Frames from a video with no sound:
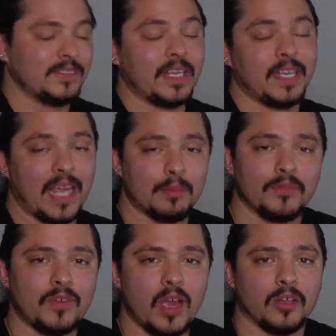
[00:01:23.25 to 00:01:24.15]
They need an
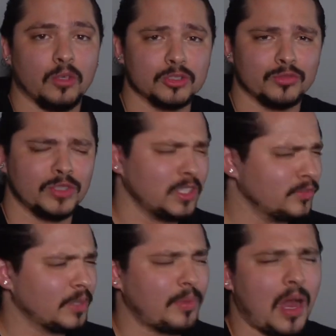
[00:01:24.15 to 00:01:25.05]
amplifier, and those are
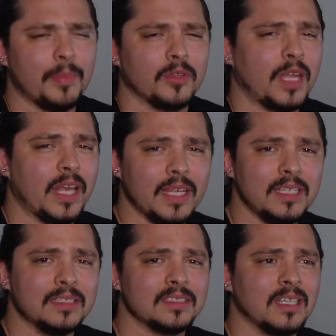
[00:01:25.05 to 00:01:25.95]
really popular in the
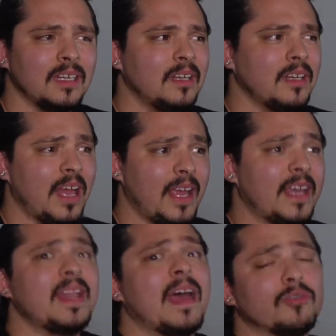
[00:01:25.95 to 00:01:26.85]
80s
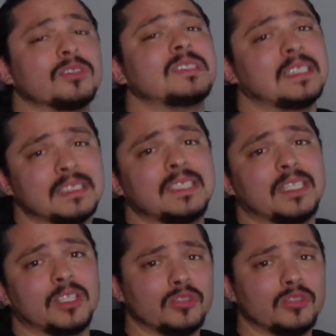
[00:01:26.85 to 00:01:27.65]
and ever since then.